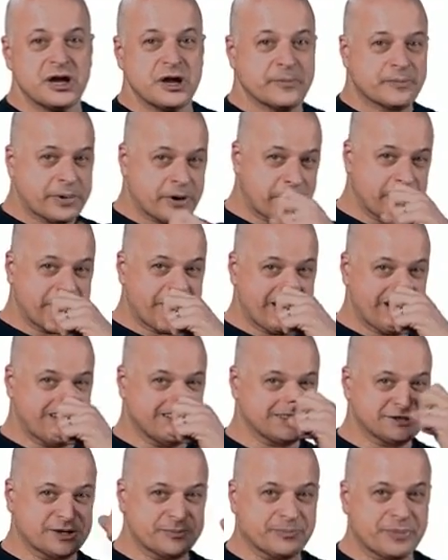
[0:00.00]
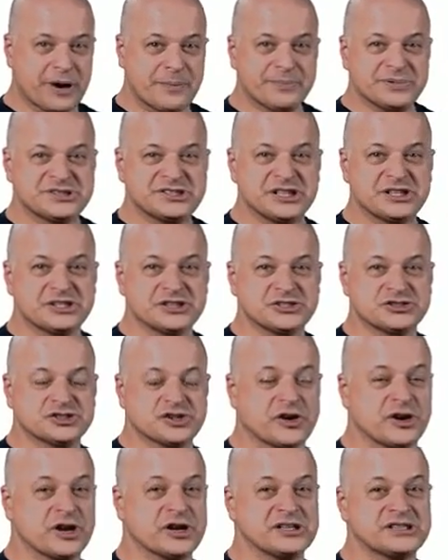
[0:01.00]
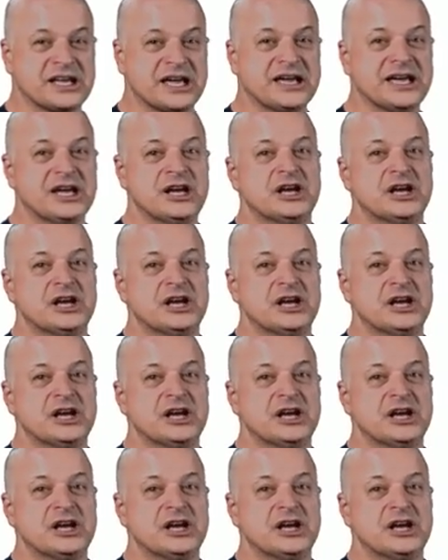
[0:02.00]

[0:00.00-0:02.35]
Pronouns and prepositions are, so